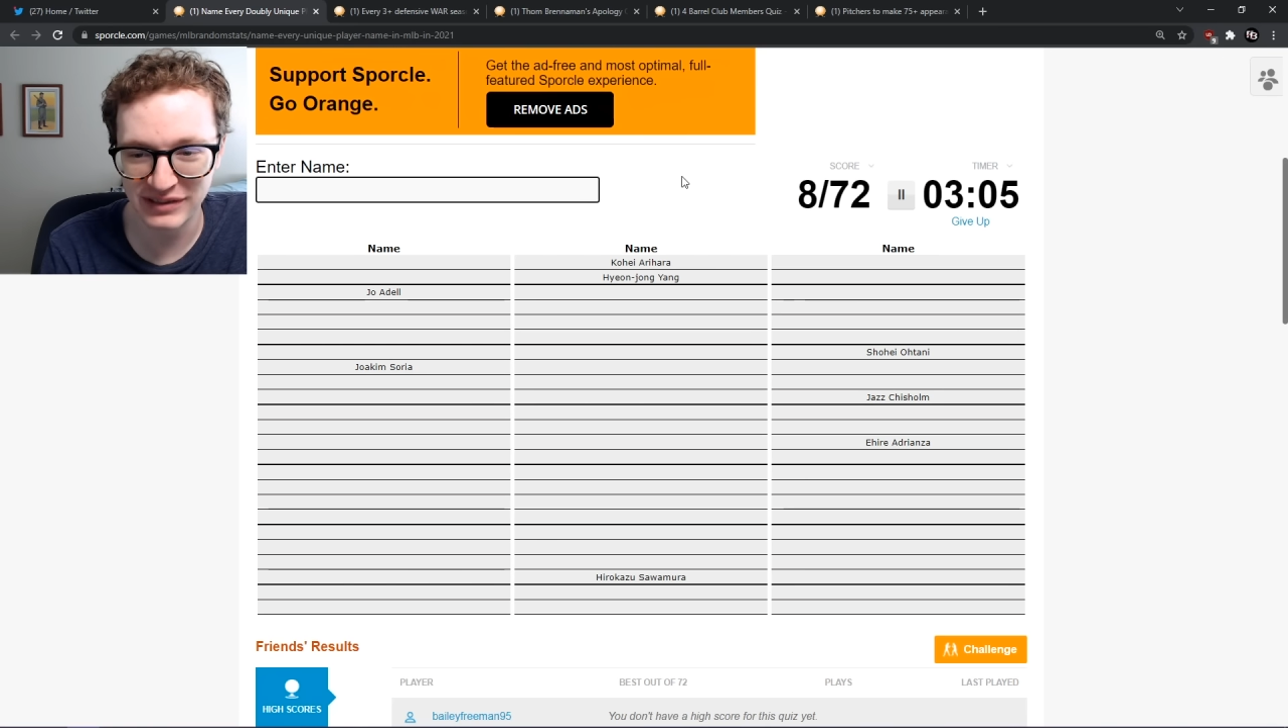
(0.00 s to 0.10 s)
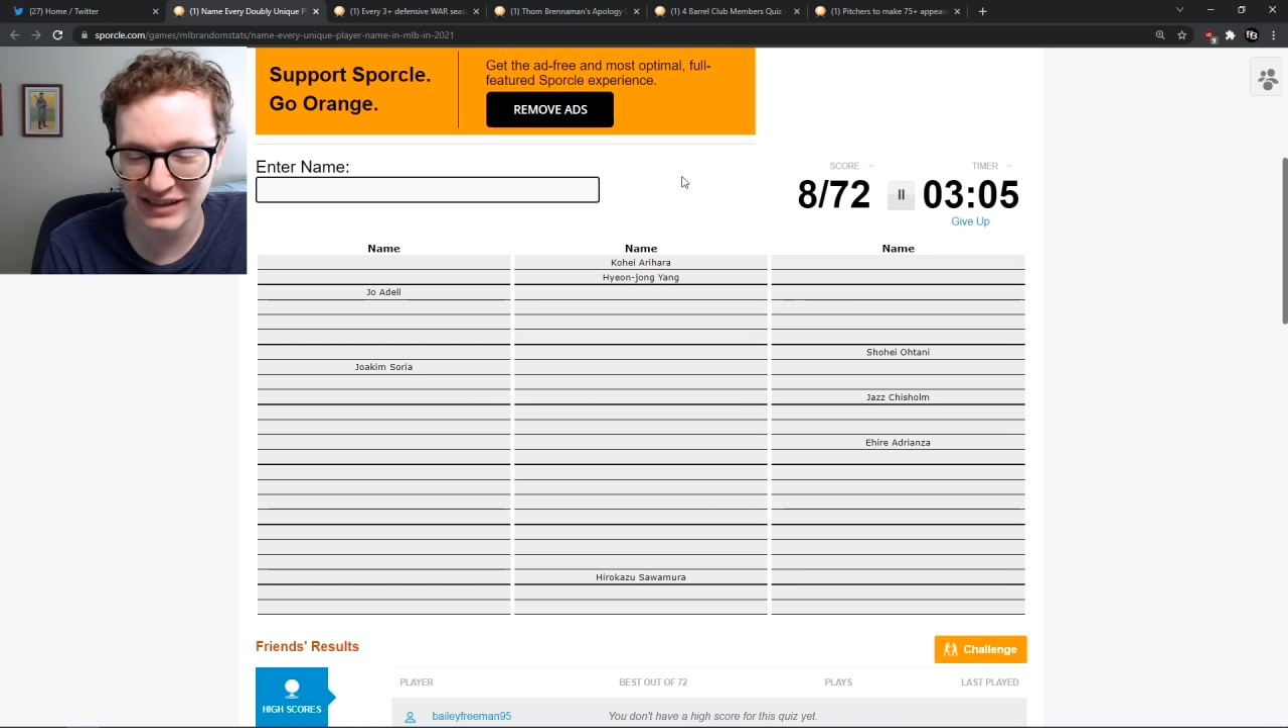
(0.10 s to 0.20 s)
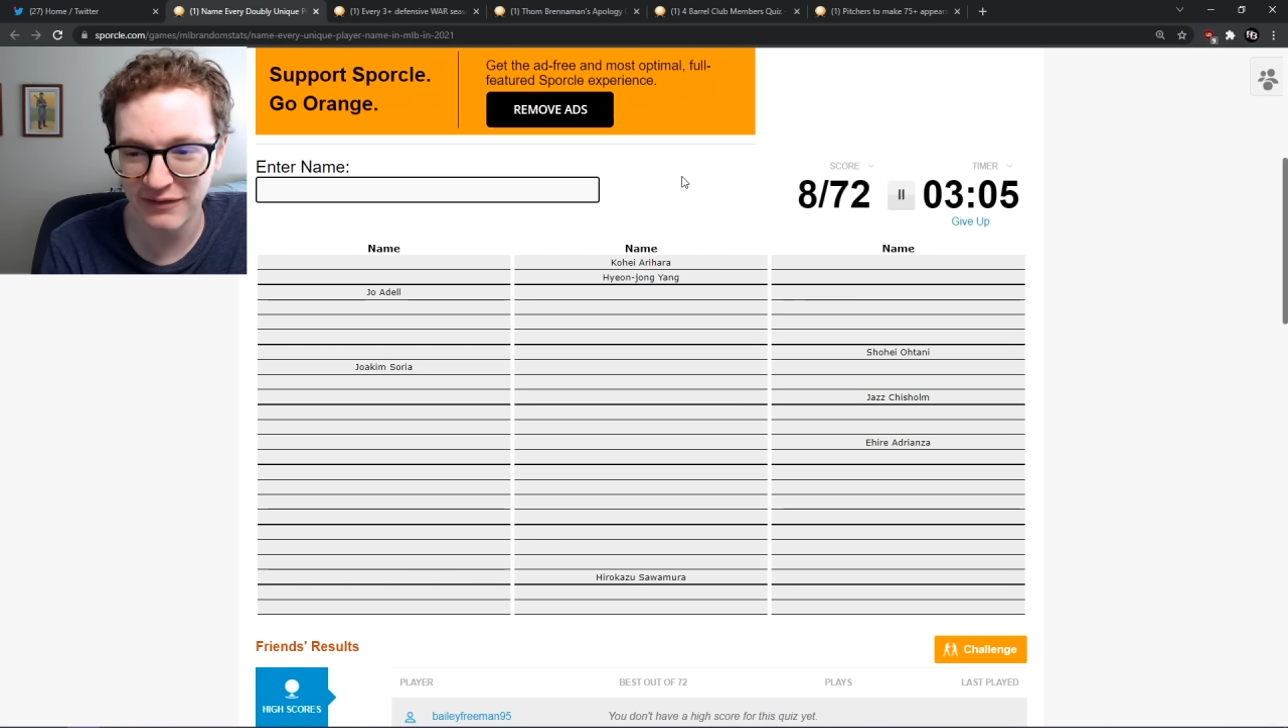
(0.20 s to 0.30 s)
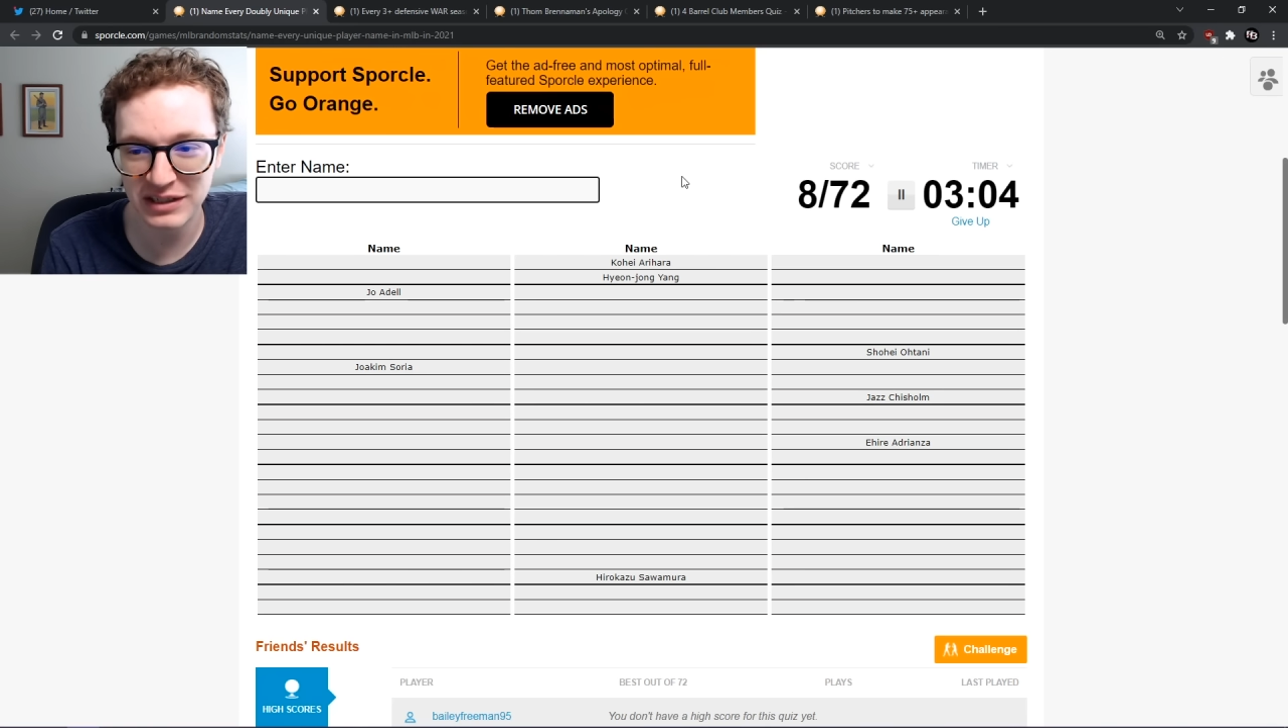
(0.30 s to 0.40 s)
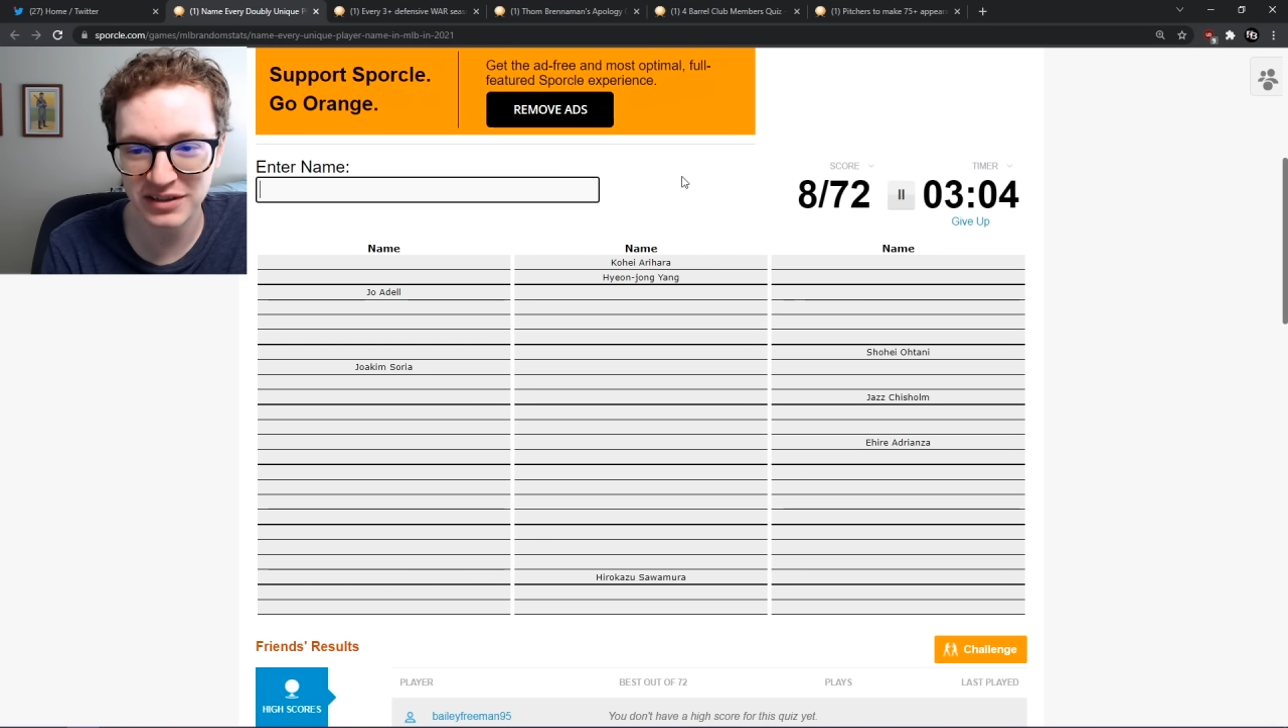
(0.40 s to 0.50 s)

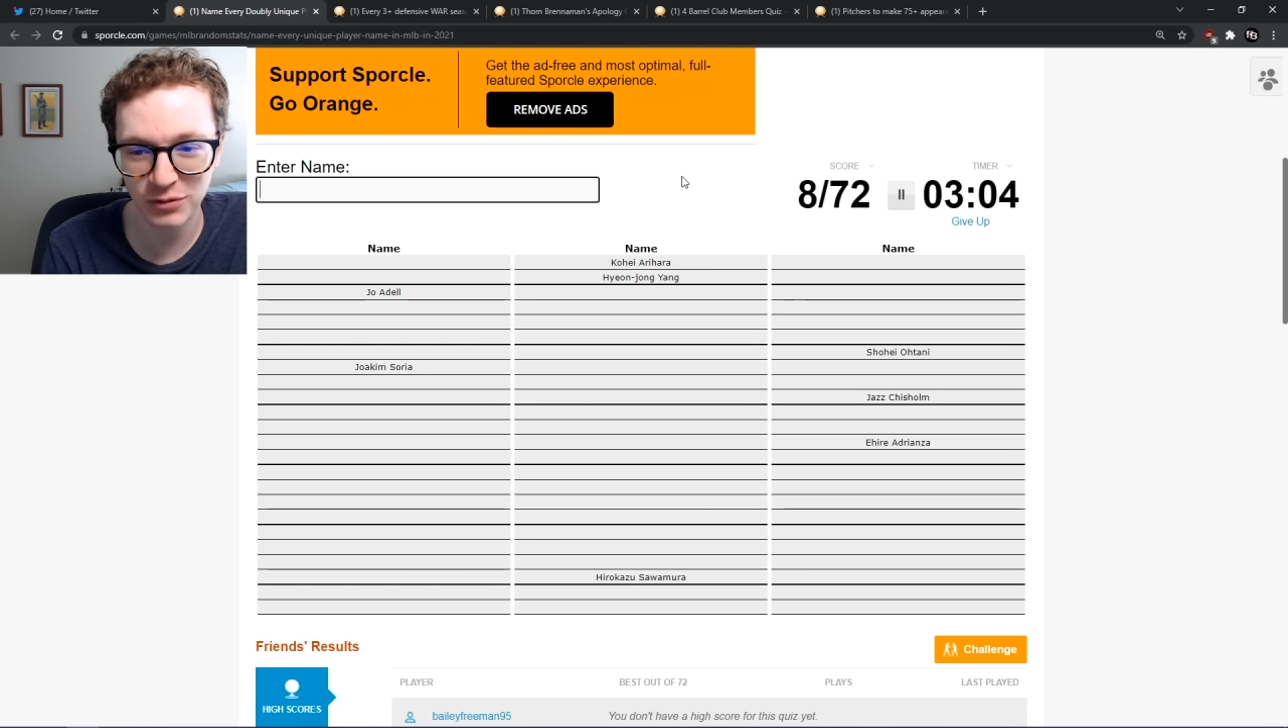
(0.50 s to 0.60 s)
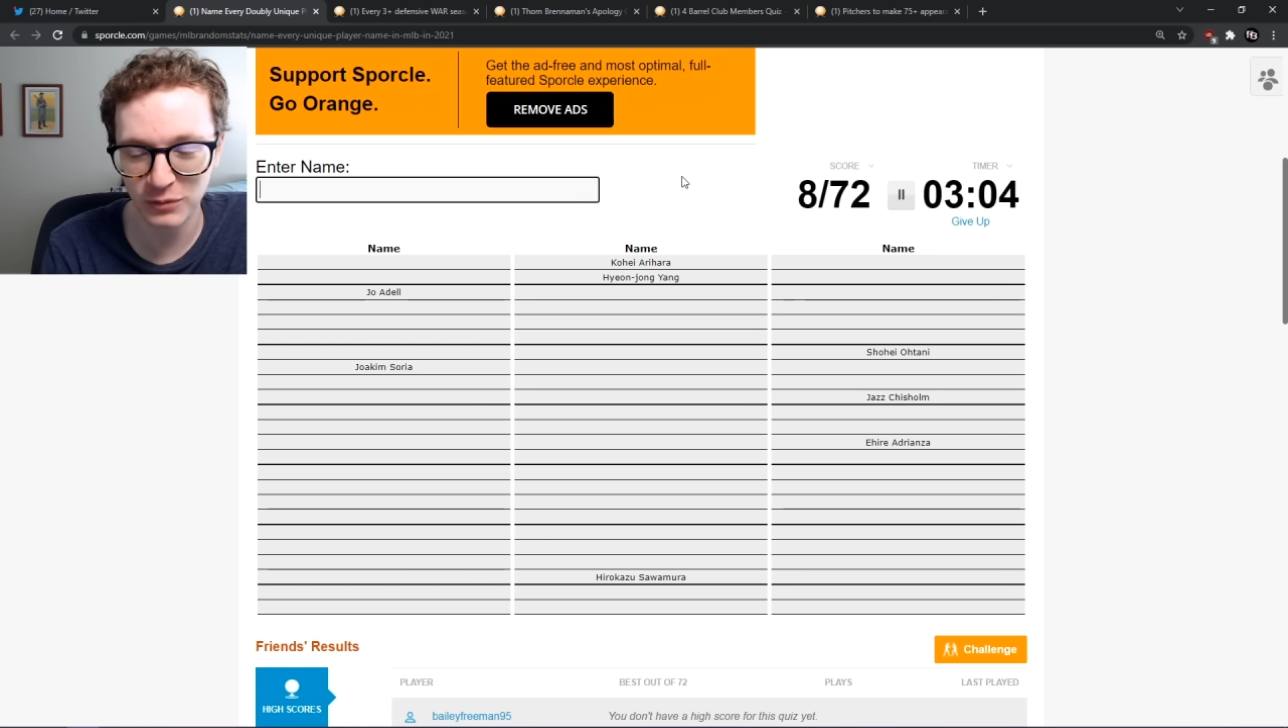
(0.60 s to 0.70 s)
72